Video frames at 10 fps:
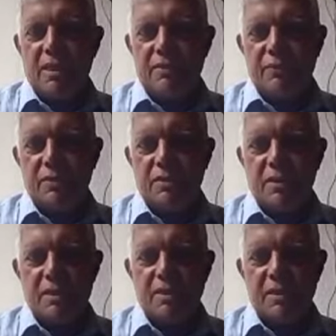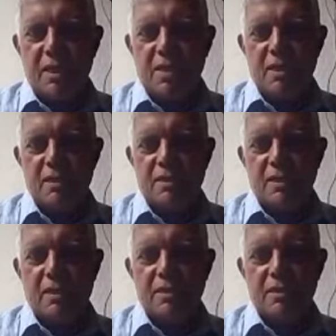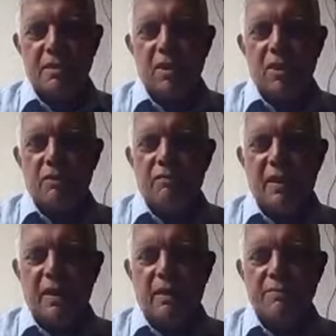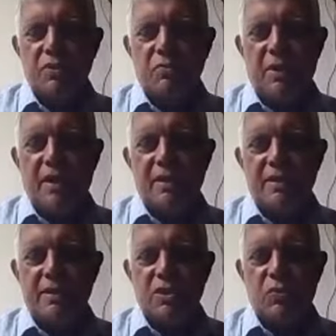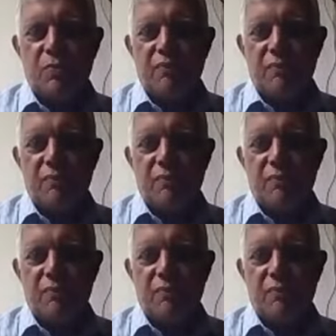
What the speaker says: It was such a nice, such a welcome smile in his